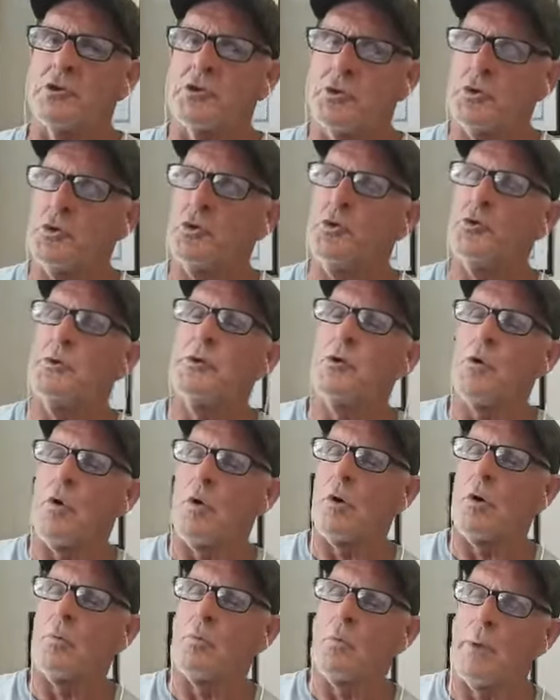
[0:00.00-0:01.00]
to
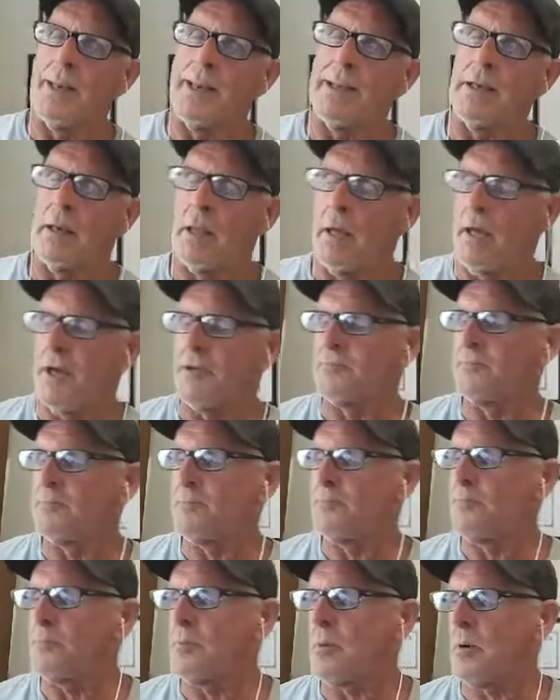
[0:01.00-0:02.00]
your weight loss
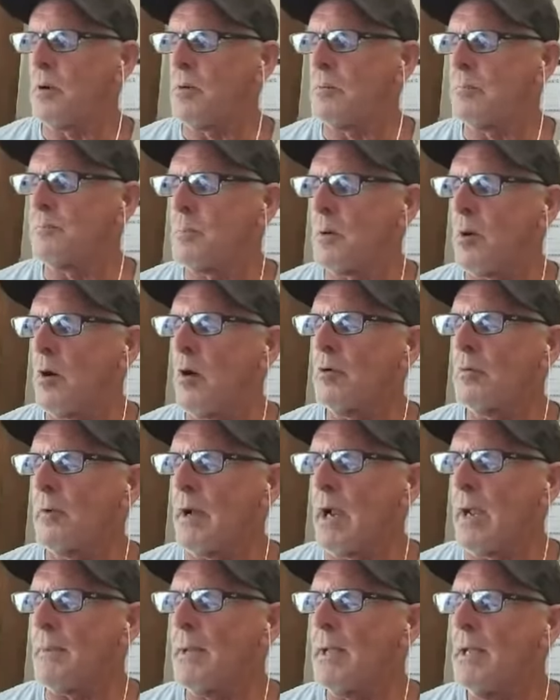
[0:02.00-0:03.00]

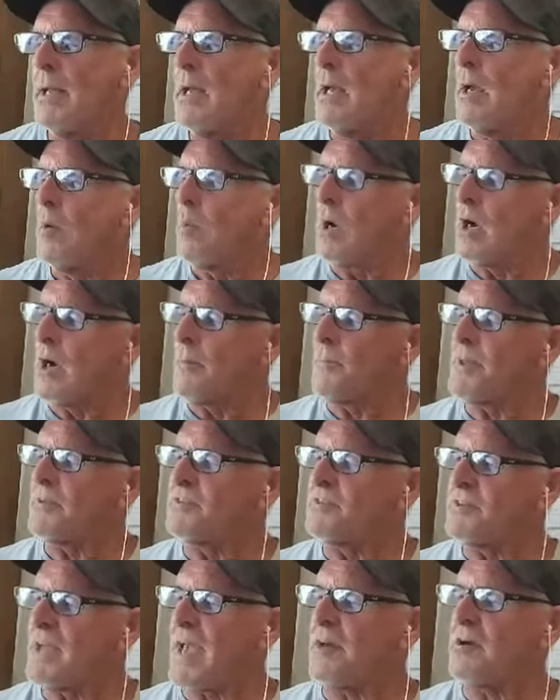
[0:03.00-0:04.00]
program. Well, the
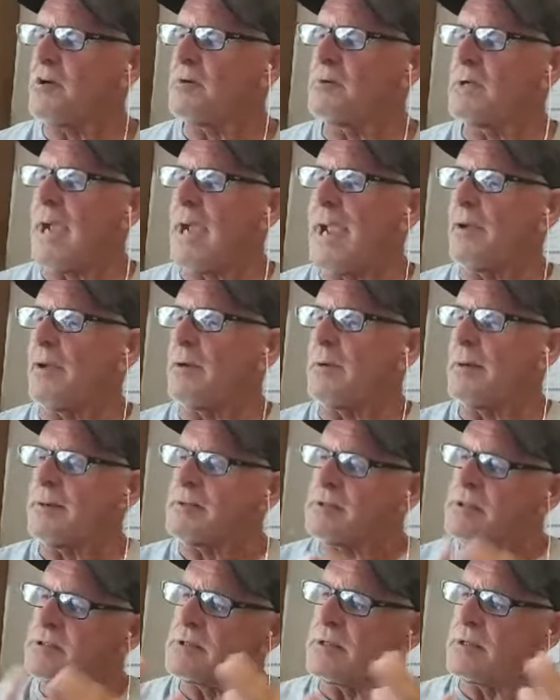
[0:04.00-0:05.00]
standard diet,
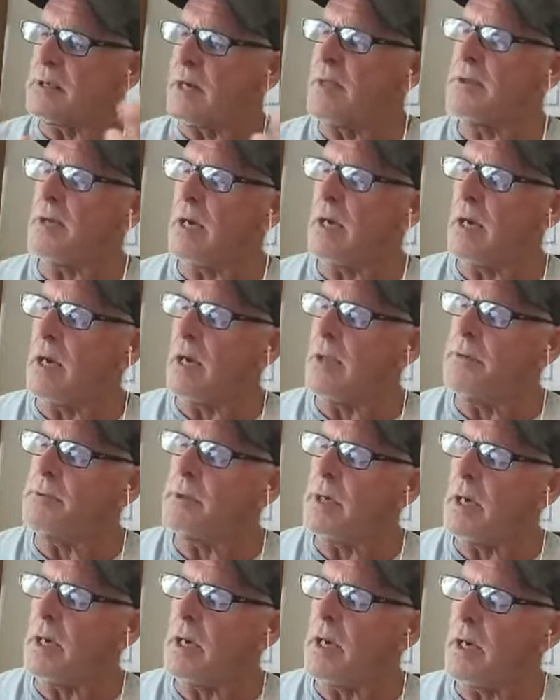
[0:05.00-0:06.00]
just to
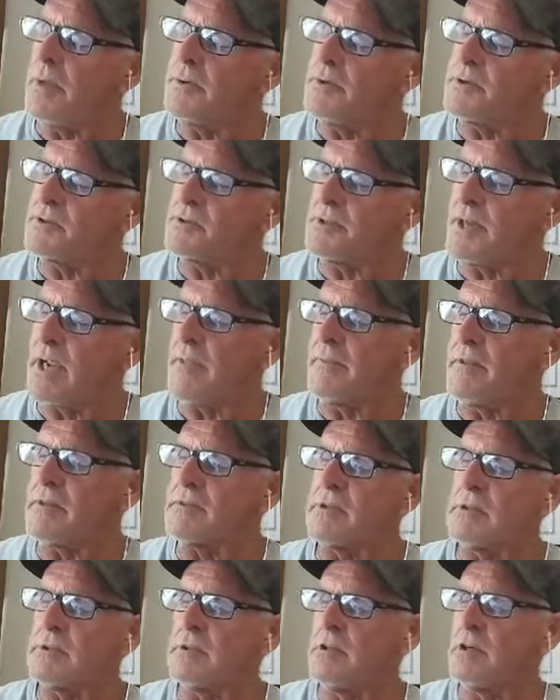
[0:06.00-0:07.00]
understand
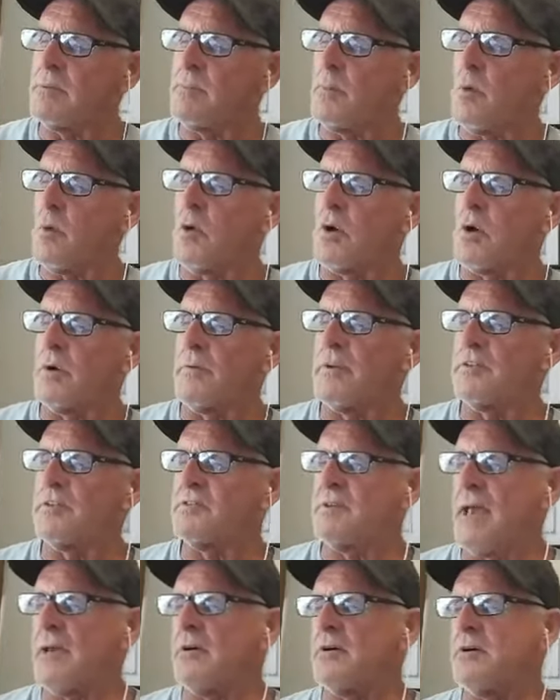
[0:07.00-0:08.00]
this a little more, the
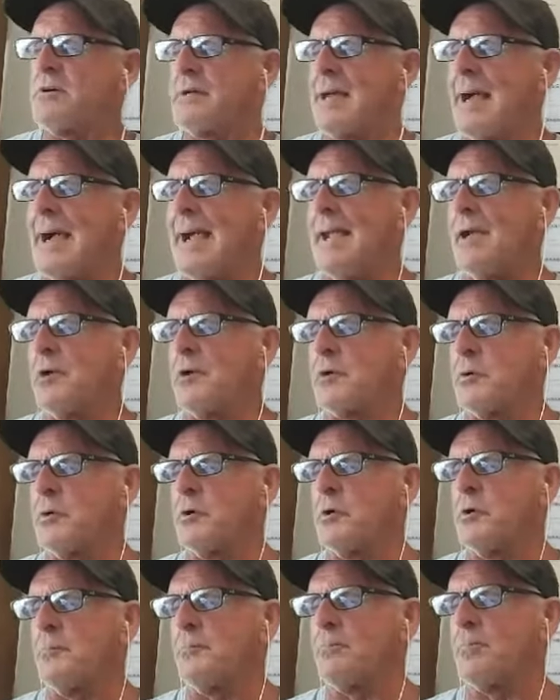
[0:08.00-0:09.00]
standard diet
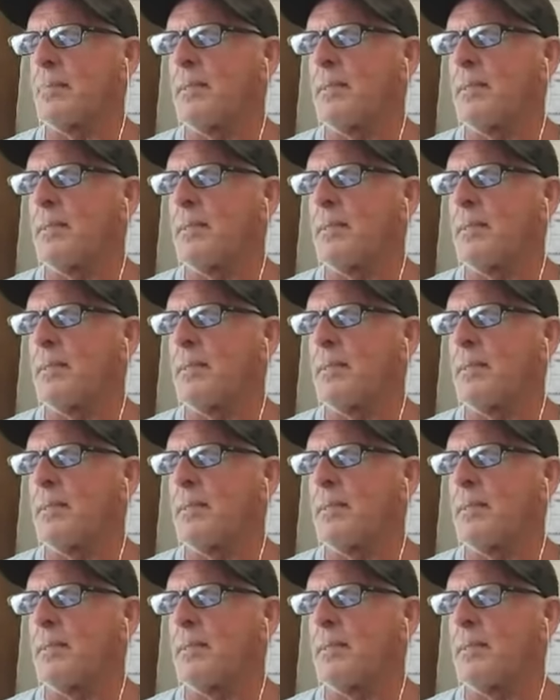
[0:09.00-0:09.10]
group